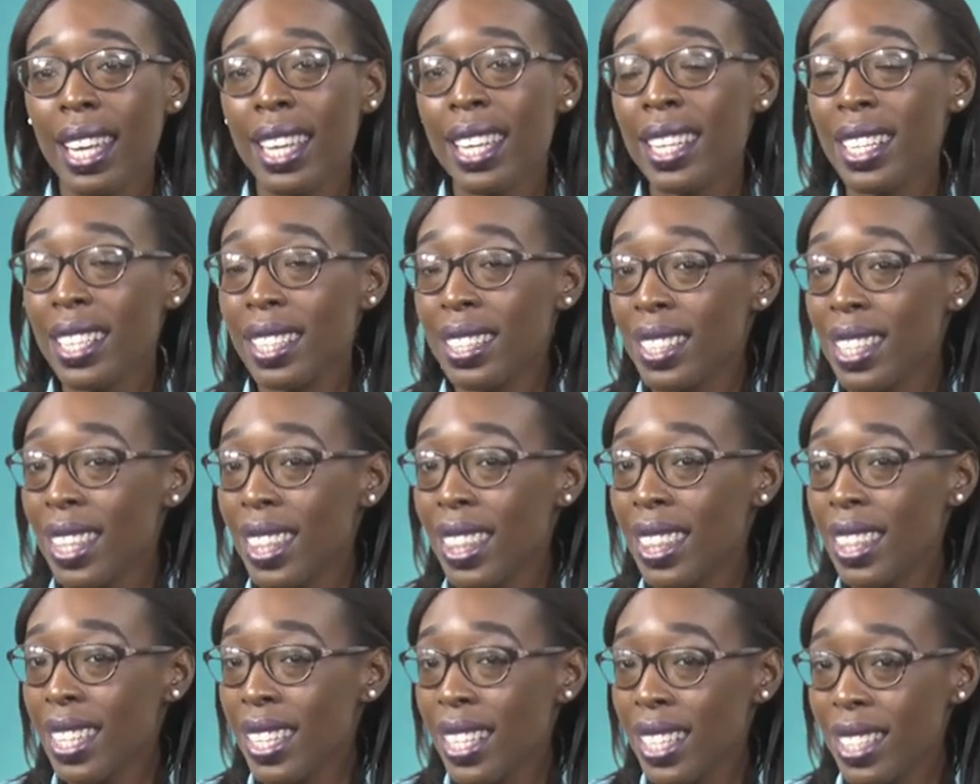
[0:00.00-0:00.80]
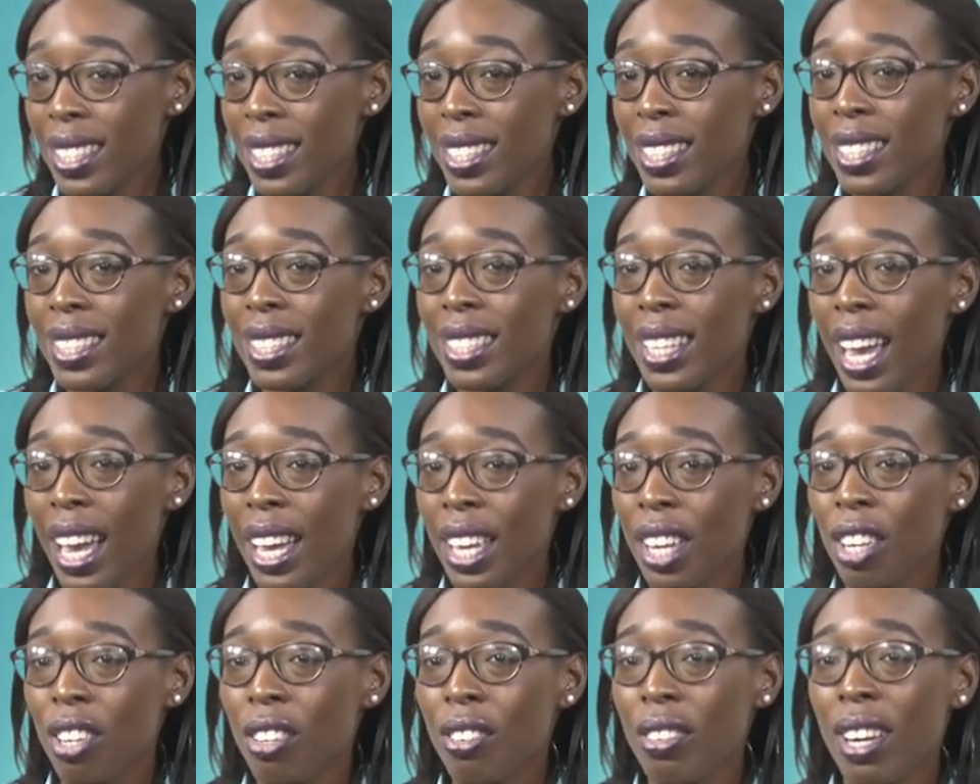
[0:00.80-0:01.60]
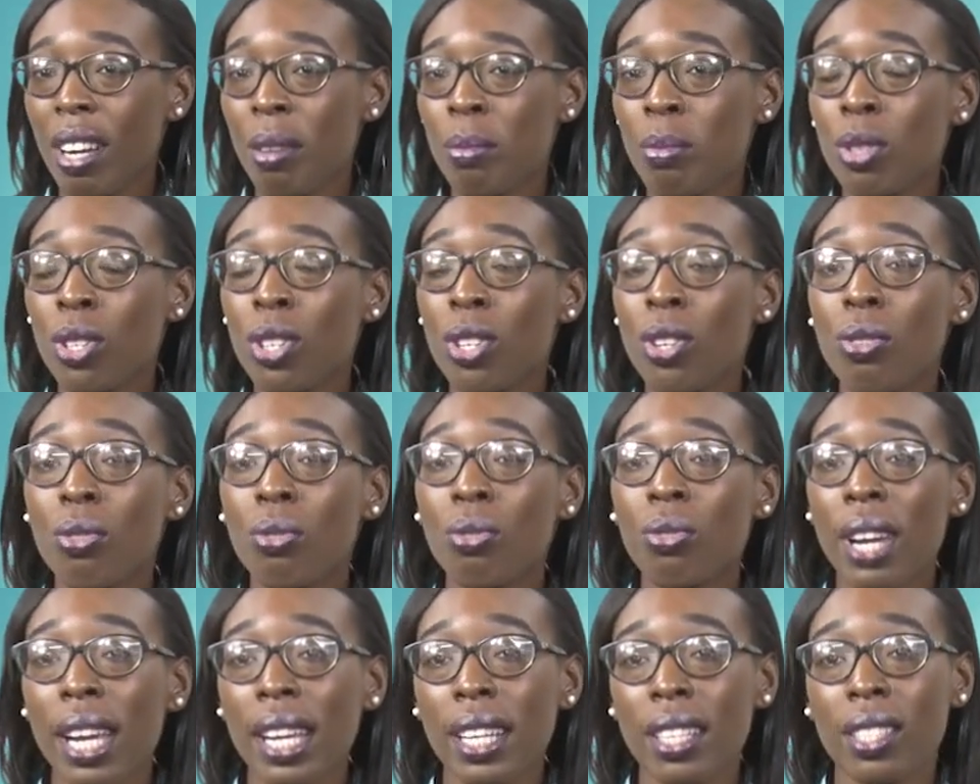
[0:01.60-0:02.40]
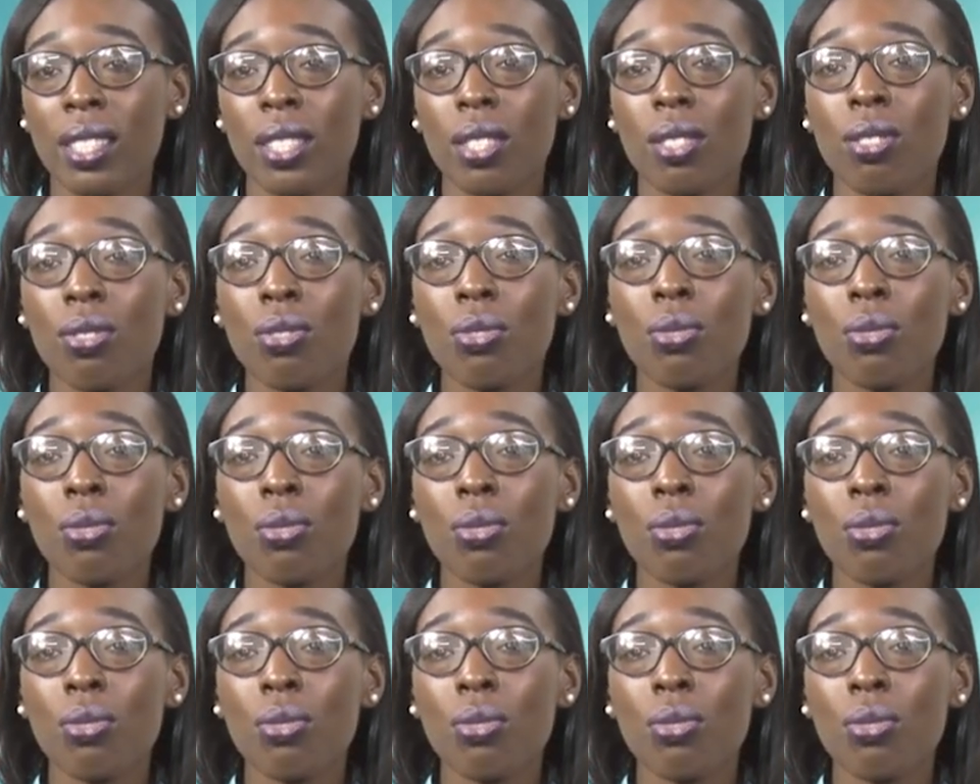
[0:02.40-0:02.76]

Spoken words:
Is this diagram correct?